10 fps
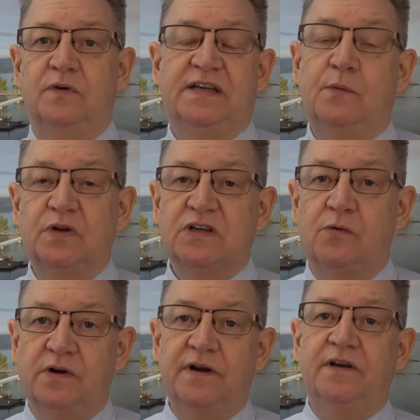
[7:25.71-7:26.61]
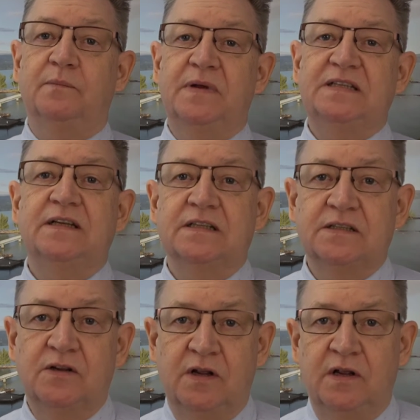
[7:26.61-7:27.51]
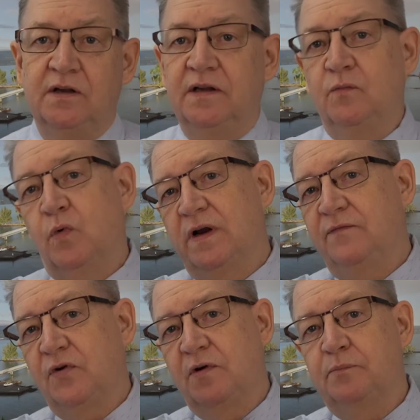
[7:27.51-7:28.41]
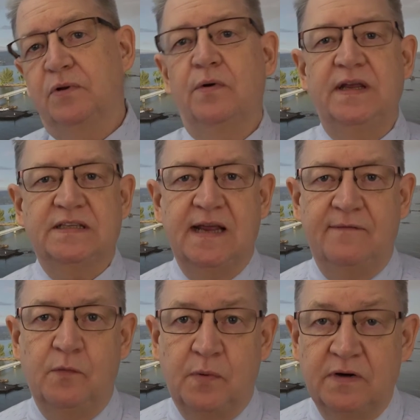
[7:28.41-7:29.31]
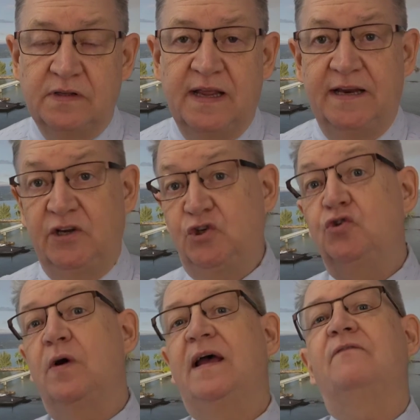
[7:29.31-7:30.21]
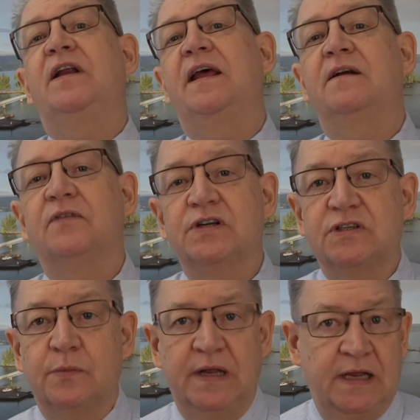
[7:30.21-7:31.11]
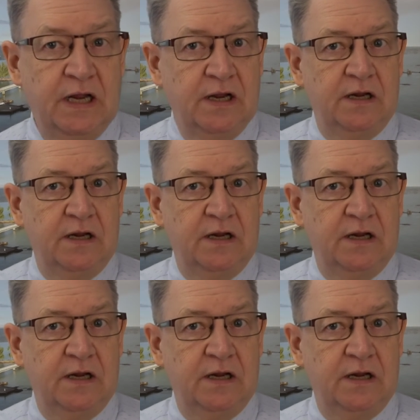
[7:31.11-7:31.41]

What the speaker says: Tell them what's going on in your business. Did one of your employees have a birthday? Did you have an anniversary?